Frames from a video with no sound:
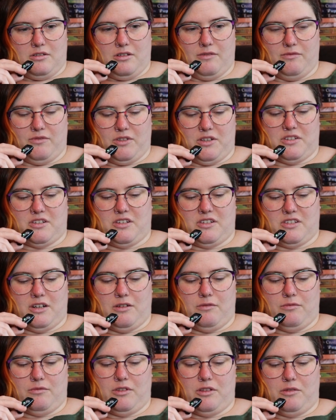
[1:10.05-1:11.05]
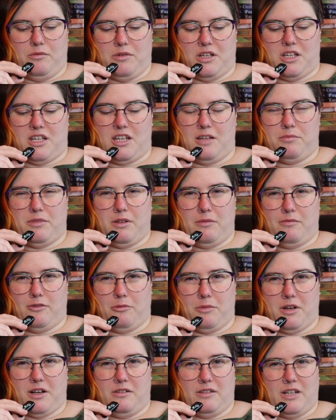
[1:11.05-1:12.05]
of this because I don't really want to keep them
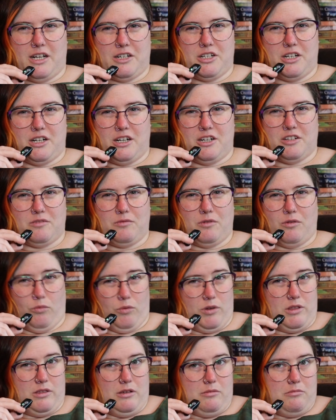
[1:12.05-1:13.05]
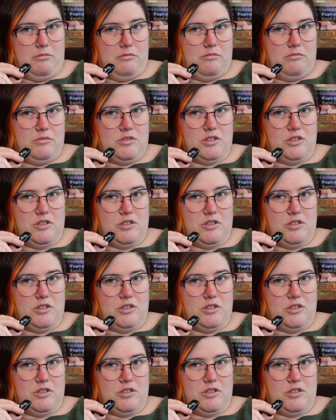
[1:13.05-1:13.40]
for my collection. I just want to read them.